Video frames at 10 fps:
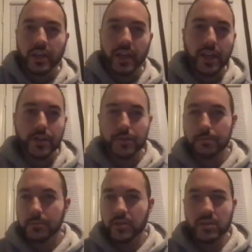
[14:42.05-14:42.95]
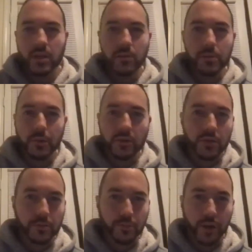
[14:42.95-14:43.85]
hey, just tell me about
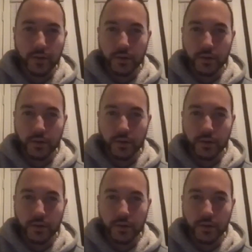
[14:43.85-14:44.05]
this Brett,